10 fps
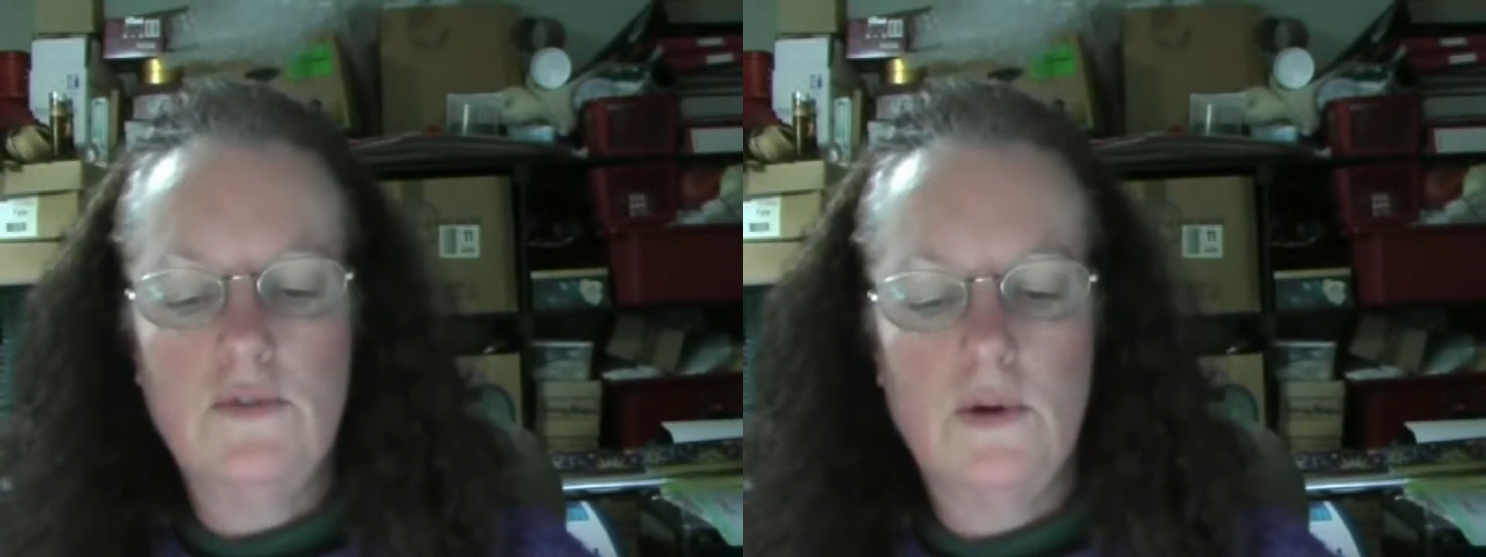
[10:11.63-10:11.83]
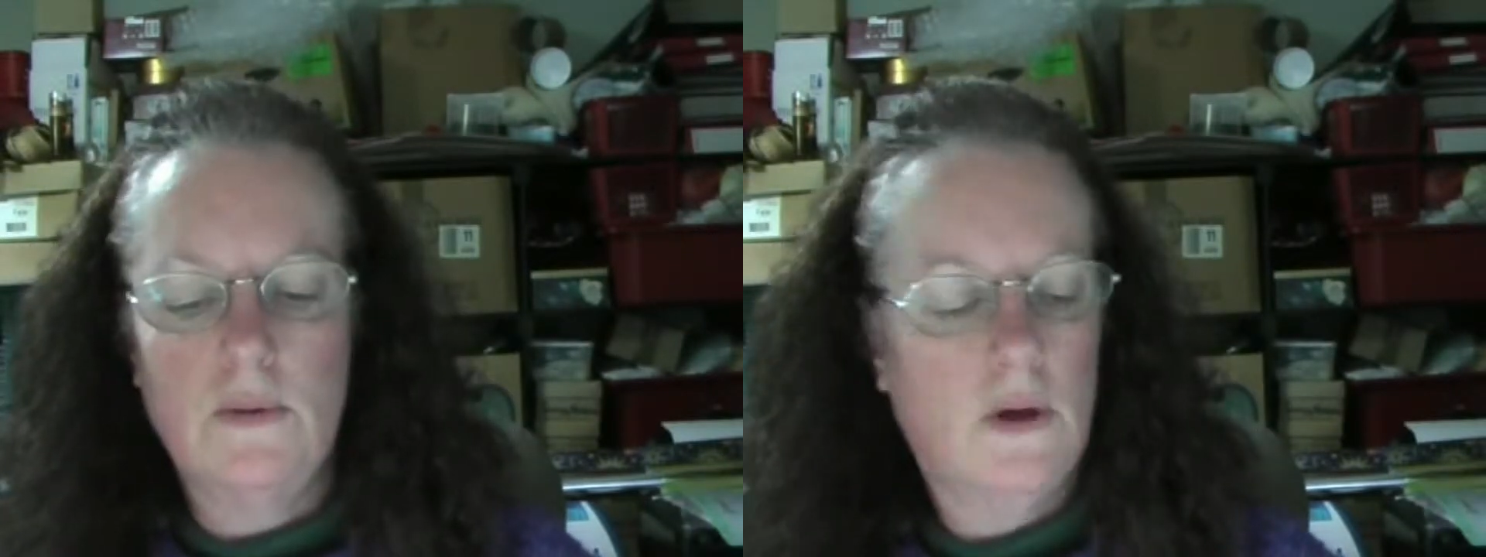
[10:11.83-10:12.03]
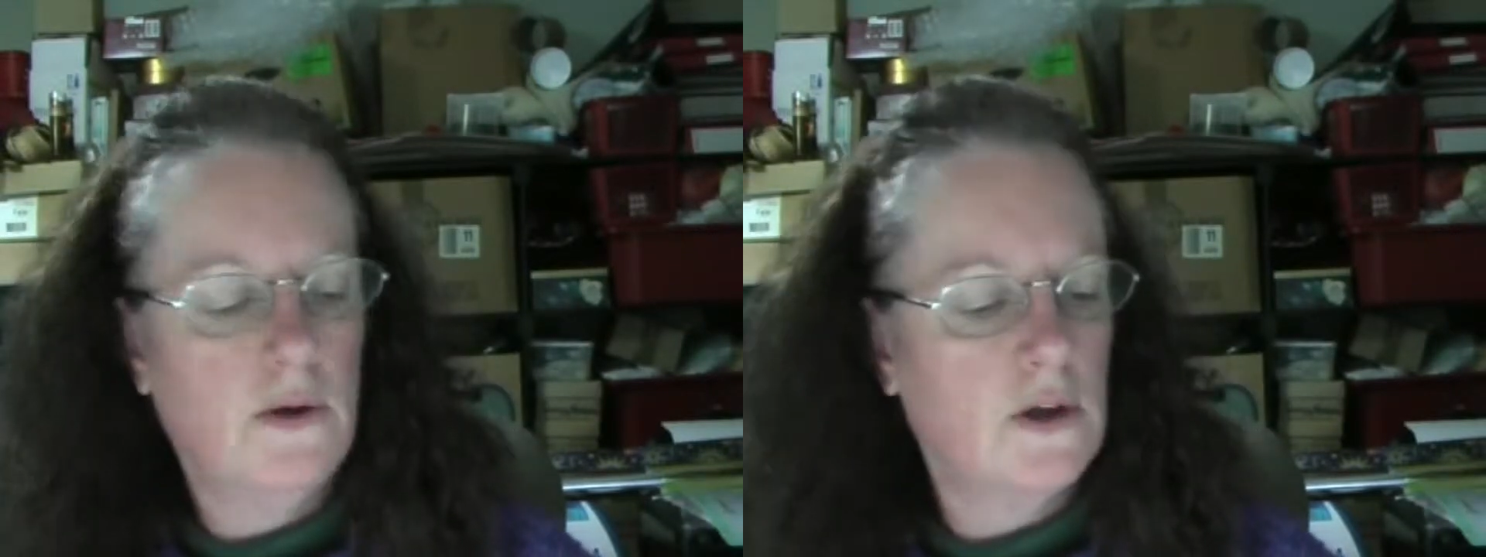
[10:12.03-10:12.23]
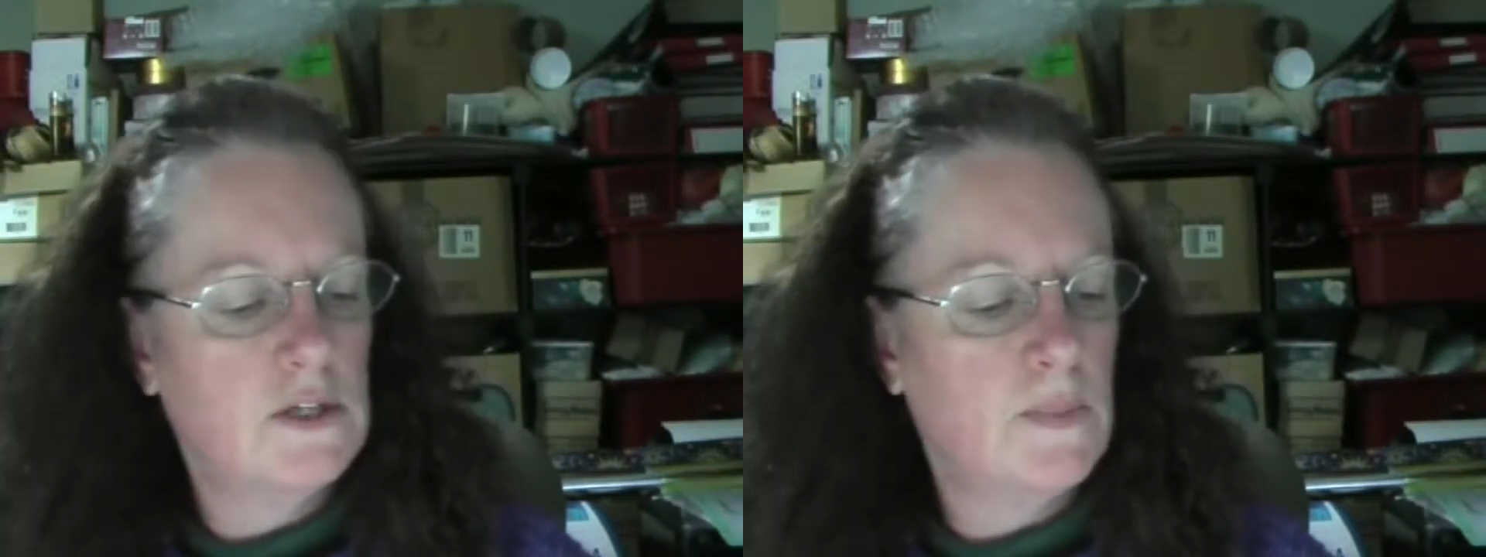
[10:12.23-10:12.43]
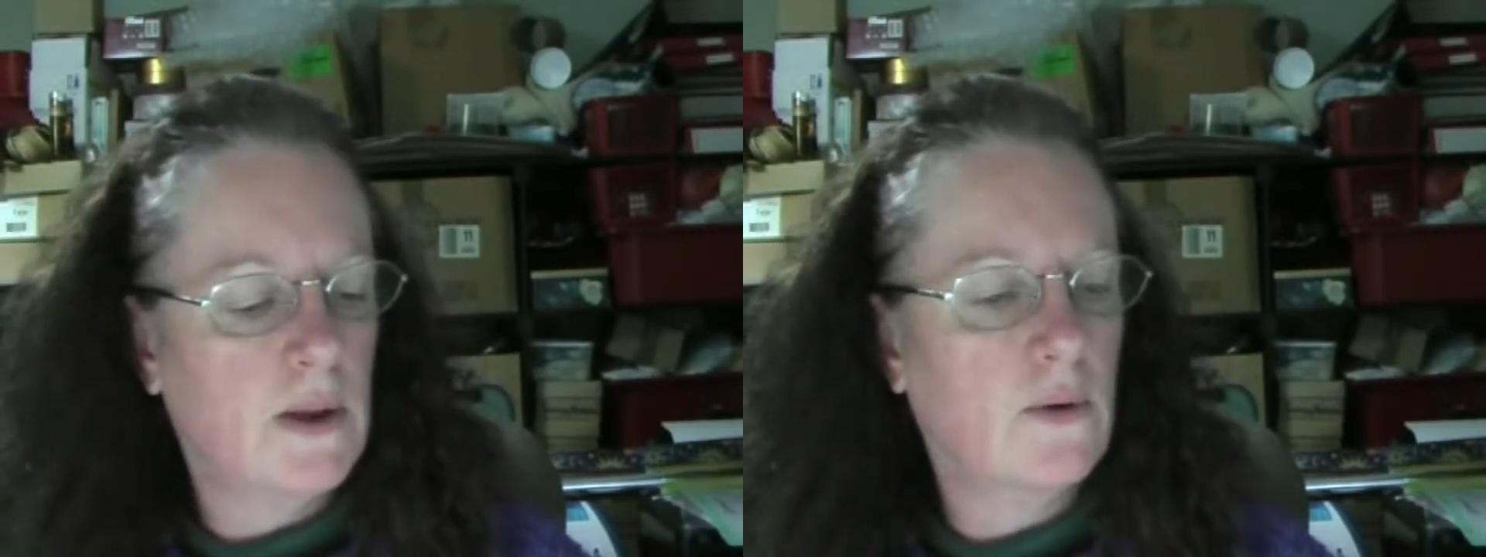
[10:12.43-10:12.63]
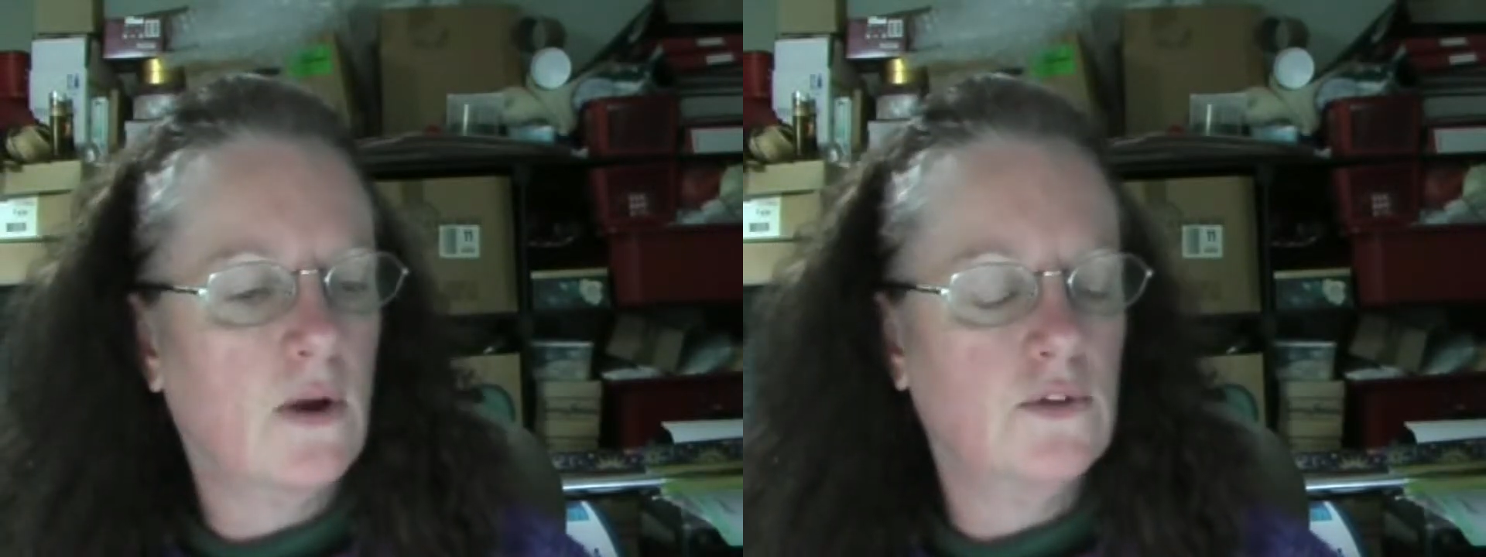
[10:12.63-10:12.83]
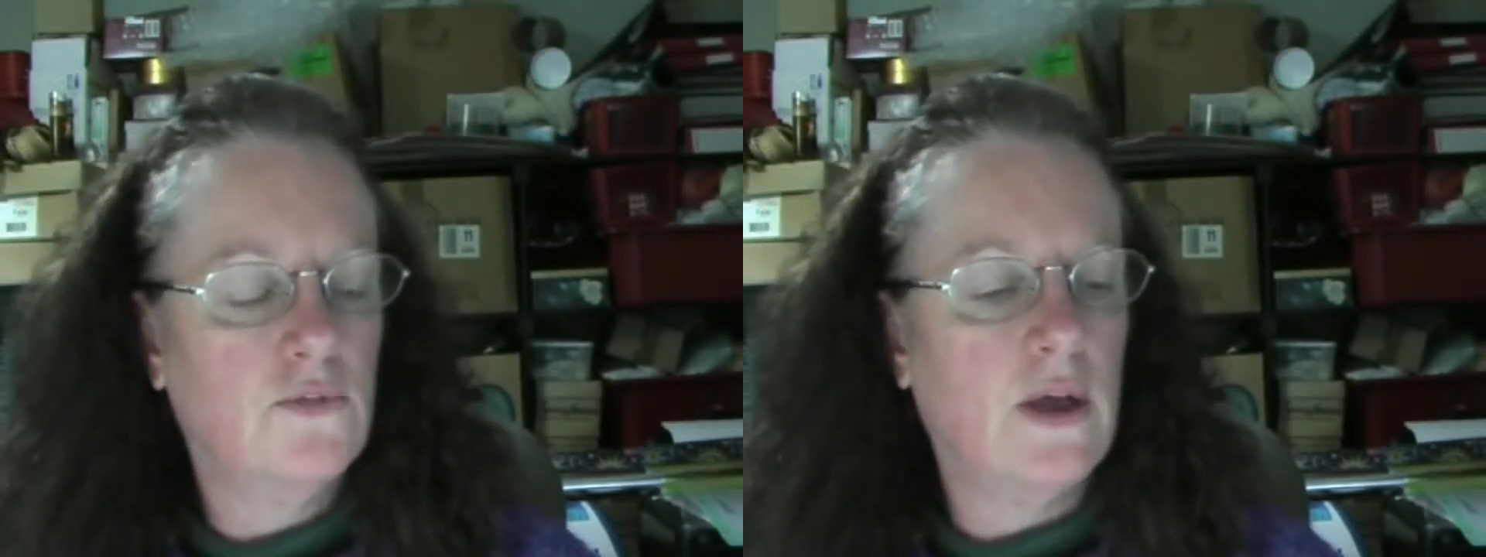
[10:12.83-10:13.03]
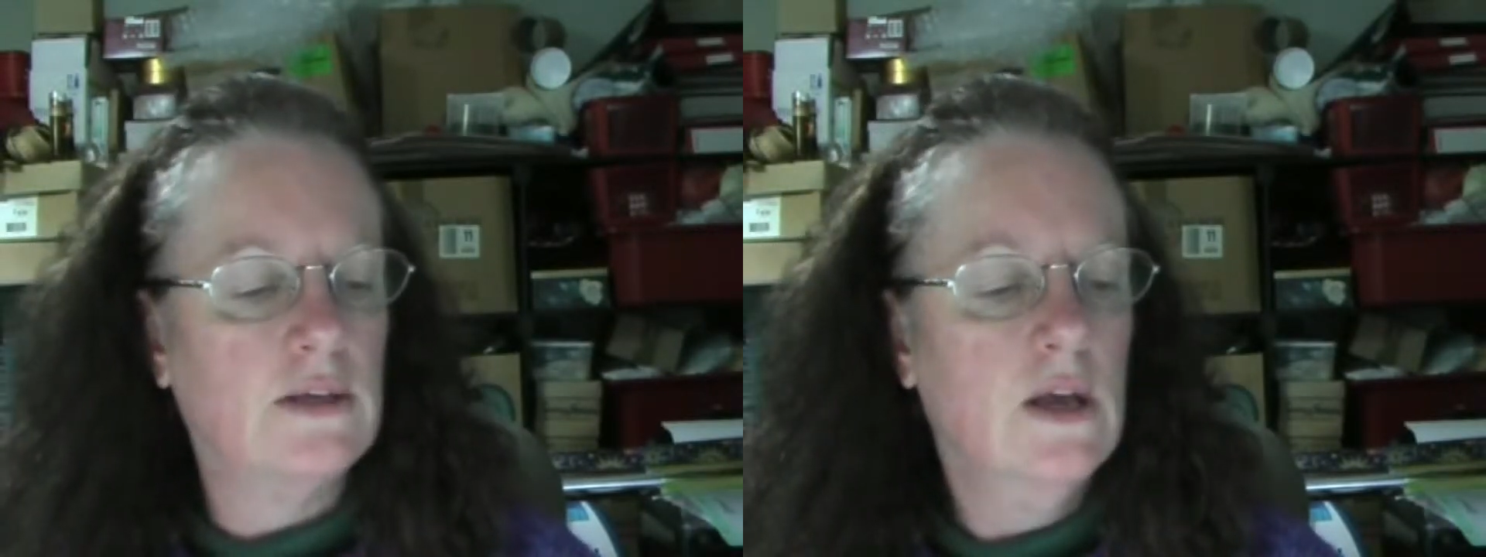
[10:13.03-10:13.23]
a nice background
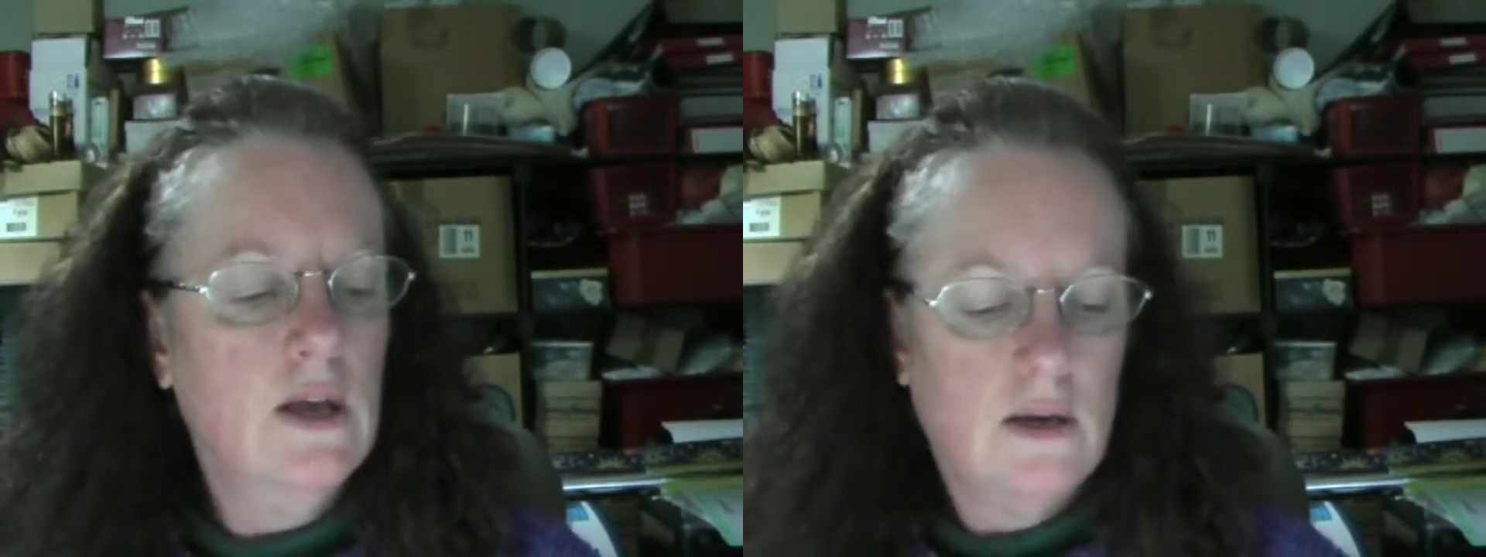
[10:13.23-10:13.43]
effect.